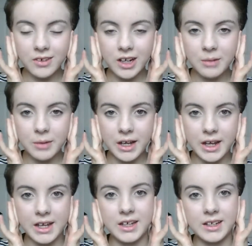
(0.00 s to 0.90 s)
Forgot
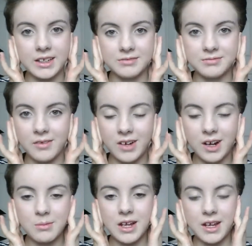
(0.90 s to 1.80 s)

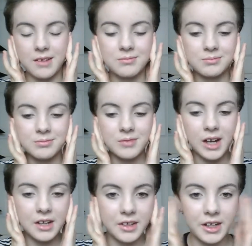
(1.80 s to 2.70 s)
my
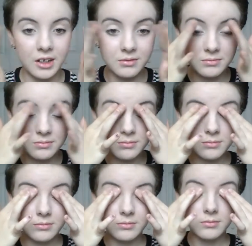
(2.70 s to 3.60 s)
highlighter.
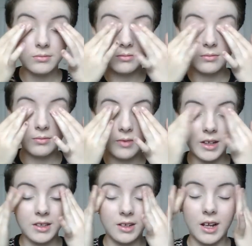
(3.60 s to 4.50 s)

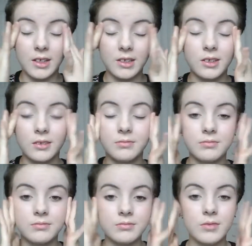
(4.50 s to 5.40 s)
That's nice.
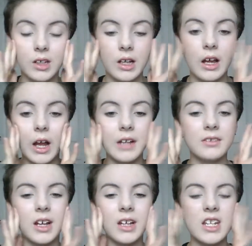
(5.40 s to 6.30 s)
I
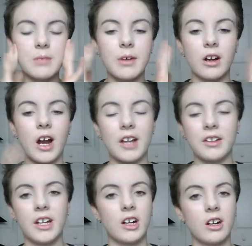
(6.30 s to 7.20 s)
need a better
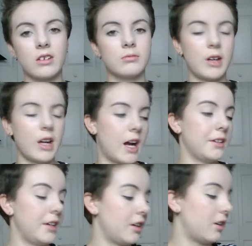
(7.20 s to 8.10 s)
highlighter. My
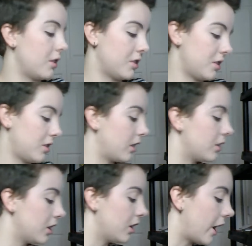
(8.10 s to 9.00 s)
highlighter is like
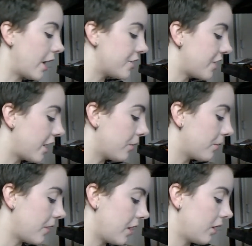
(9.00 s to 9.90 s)
a little
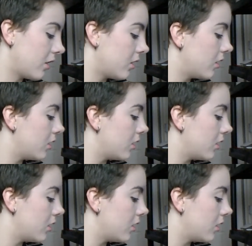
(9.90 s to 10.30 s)
eyeshadow thing